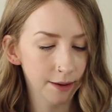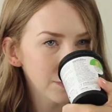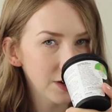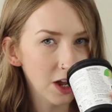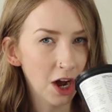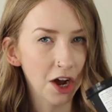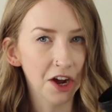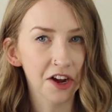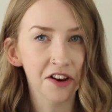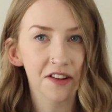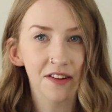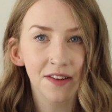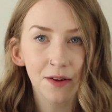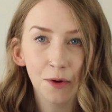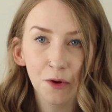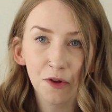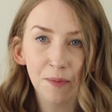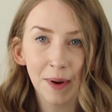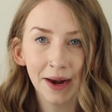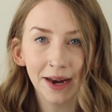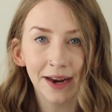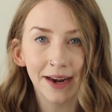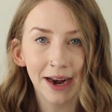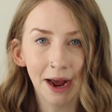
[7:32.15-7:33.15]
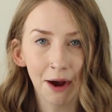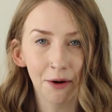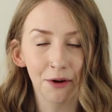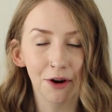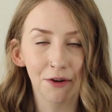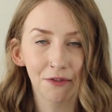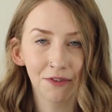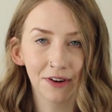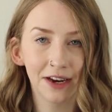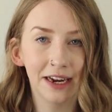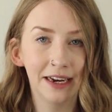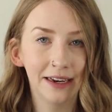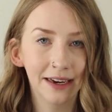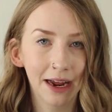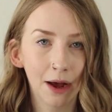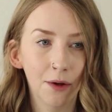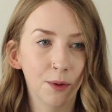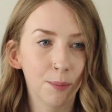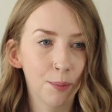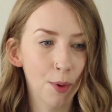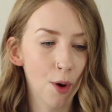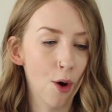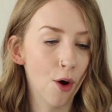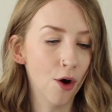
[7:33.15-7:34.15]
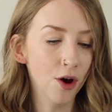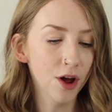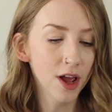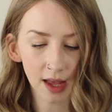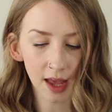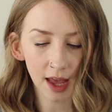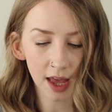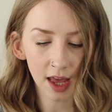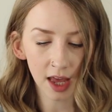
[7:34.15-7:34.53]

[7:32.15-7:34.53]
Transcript: Yeah, I can still smell it now and I've cleaned out the pot.